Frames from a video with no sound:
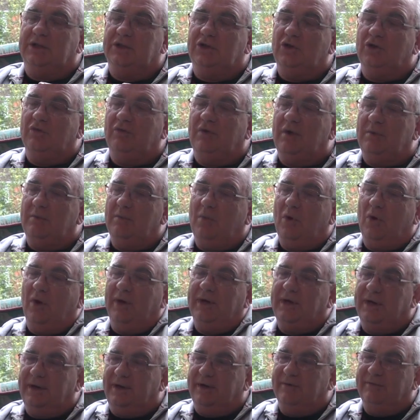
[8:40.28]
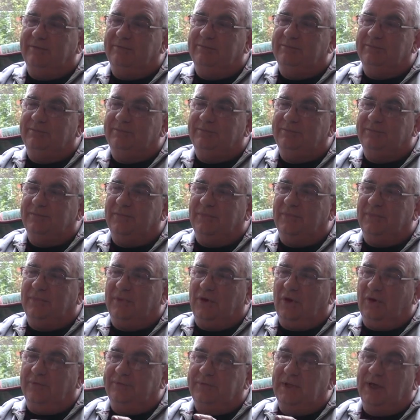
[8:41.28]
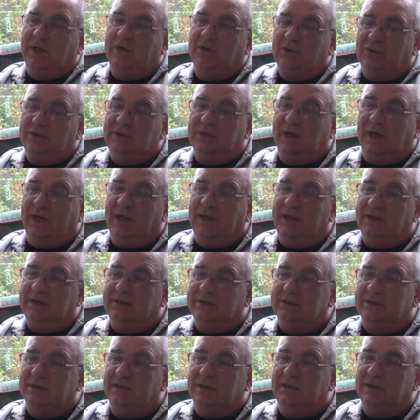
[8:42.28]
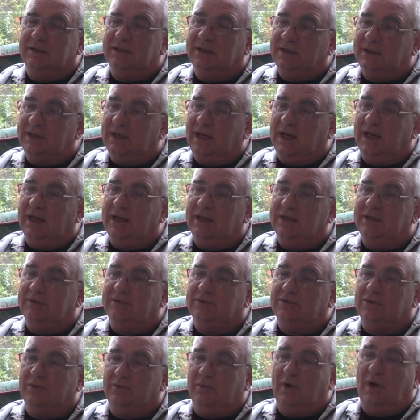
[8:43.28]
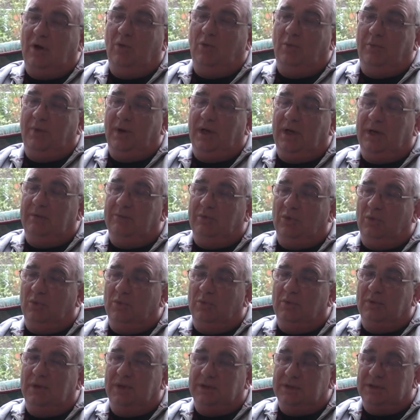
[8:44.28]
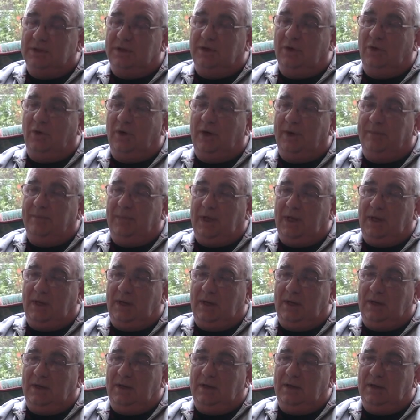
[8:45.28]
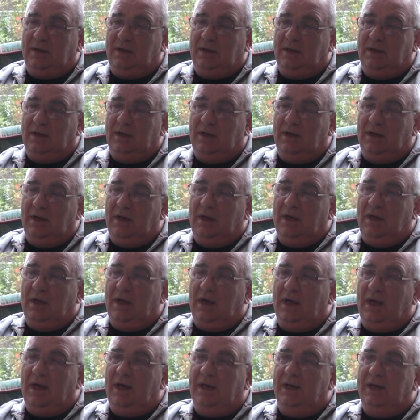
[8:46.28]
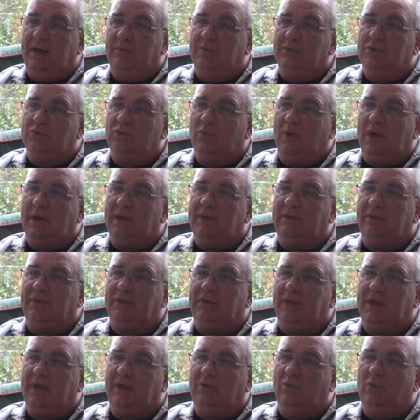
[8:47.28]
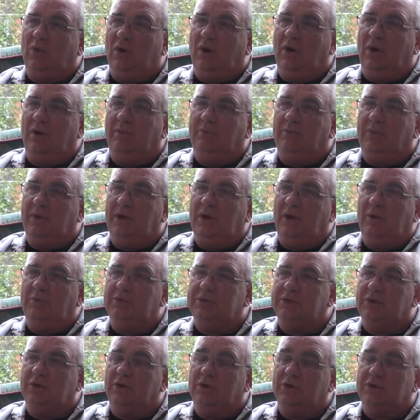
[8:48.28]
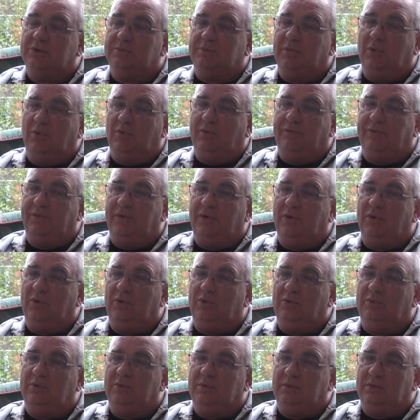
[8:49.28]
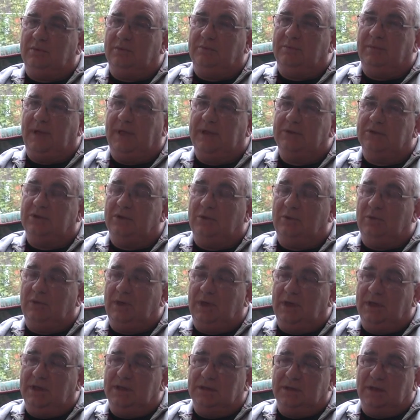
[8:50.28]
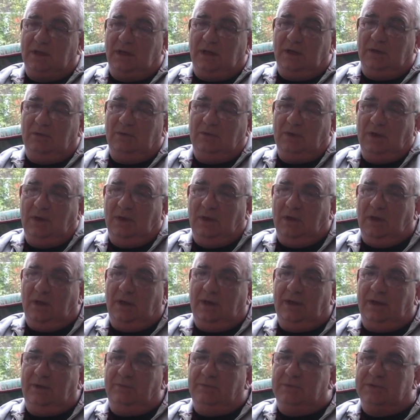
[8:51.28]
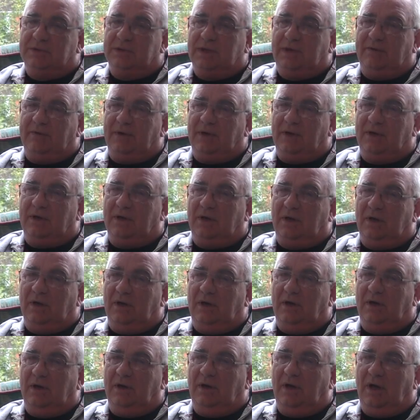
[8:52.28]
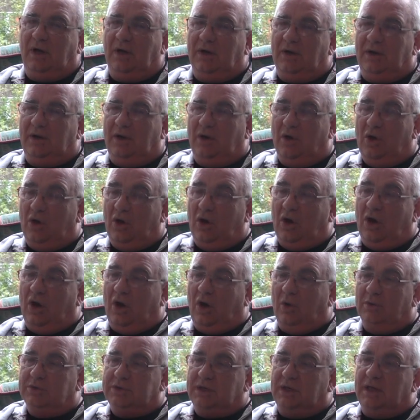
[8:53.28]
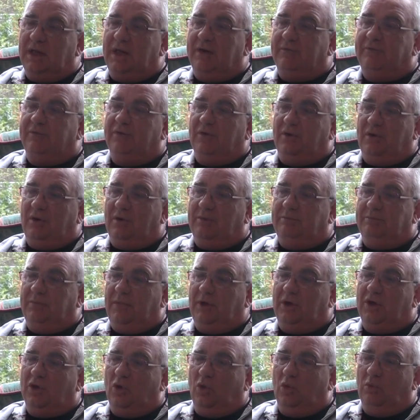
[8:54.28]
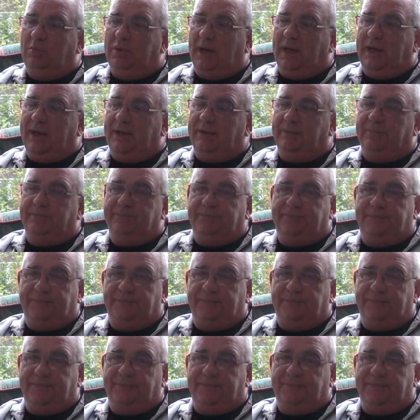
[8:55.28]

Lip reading: you reminded them of their good days. Today, to old people, is a nightmare. And there was one thing, when I was in hospital about 2 years ago, and it was something, I was in there for my gallbladder,